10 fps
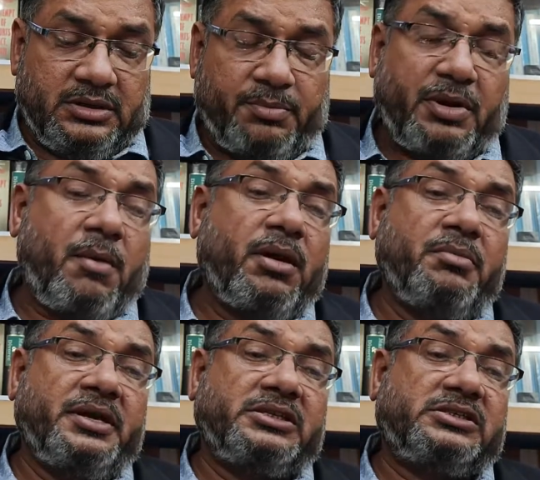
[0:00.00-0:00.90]
The
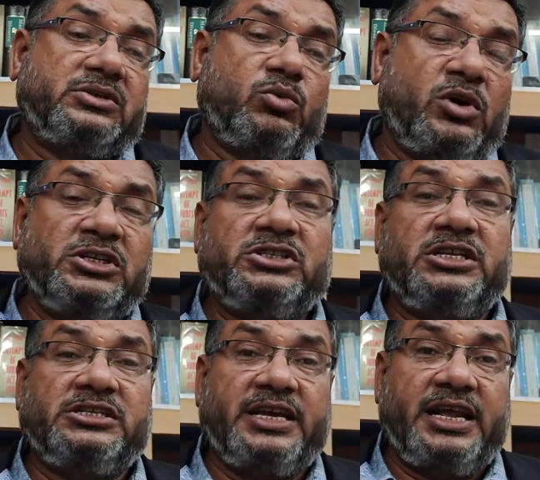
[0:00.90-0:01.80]
problem is, once
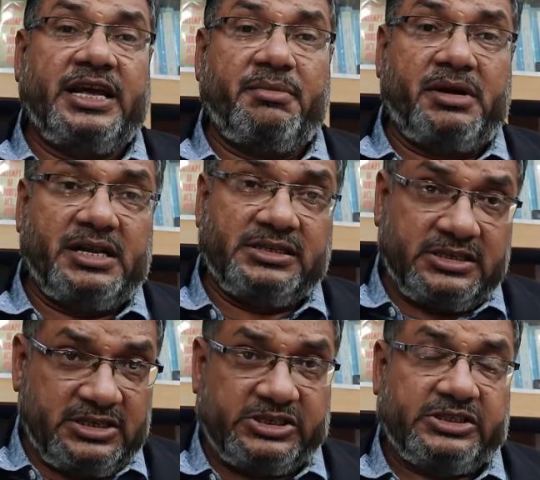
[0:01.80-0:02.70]
the sale agreement is
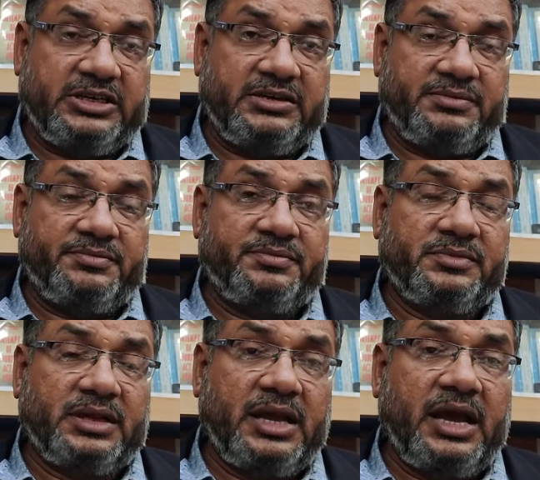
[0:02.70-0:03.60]
registered
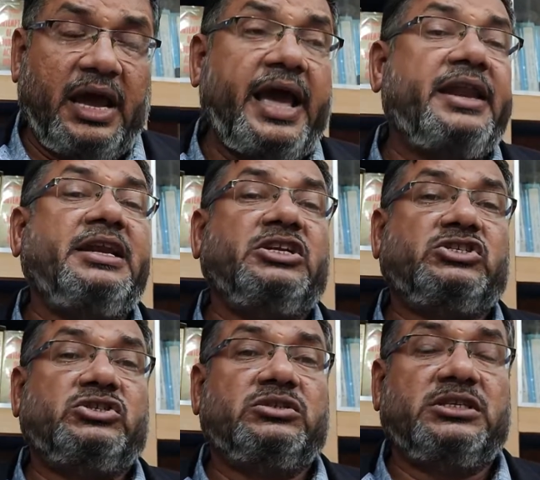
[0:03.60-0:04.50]
and it
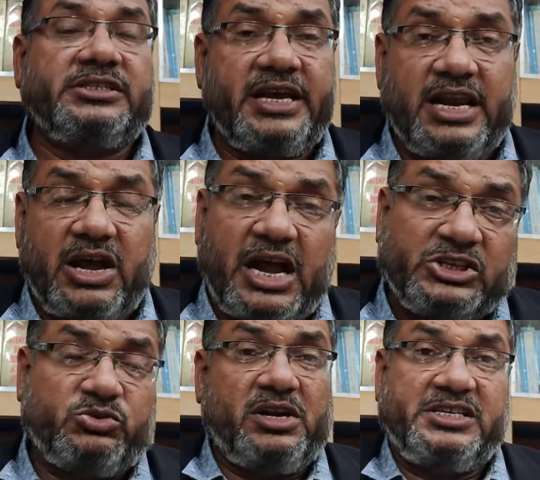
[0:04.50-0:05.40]
is the
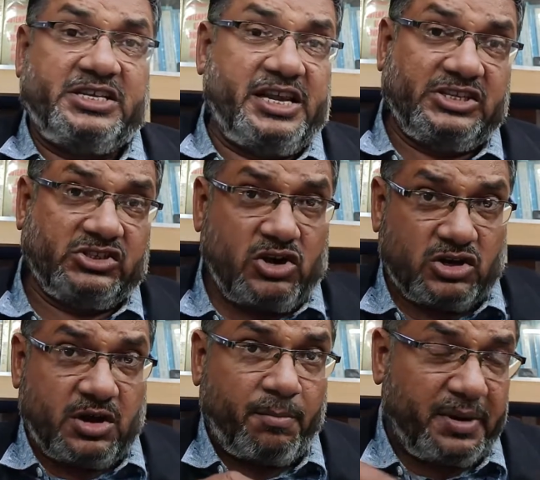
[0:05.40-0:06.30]
actual sale is
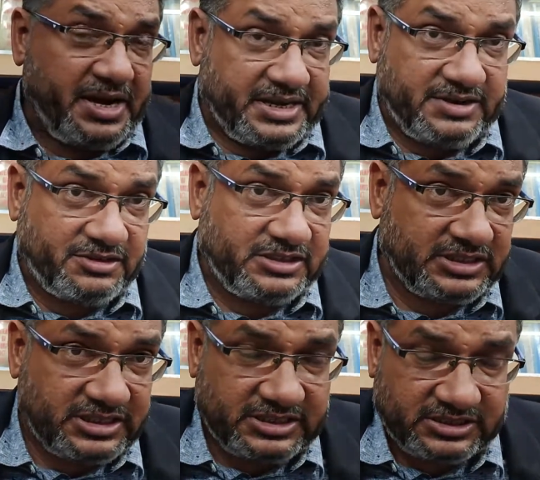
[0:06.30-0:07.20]
not completed within
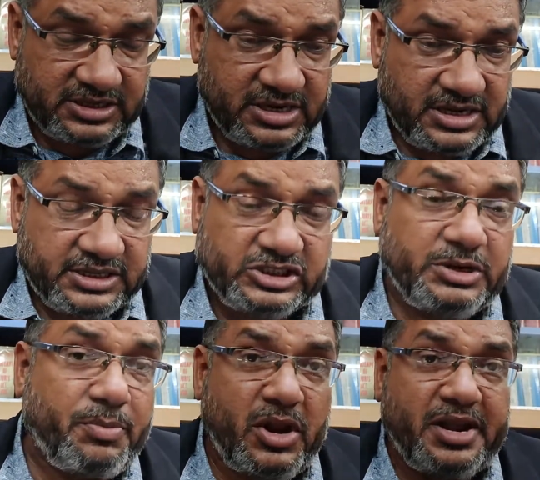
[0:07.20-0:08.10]
the
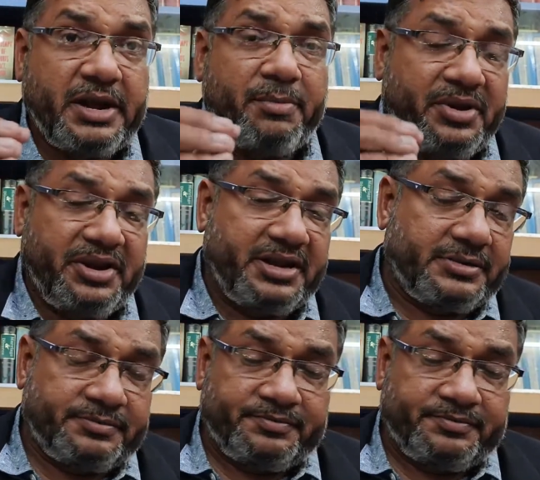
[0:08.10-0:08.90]
stipulated period,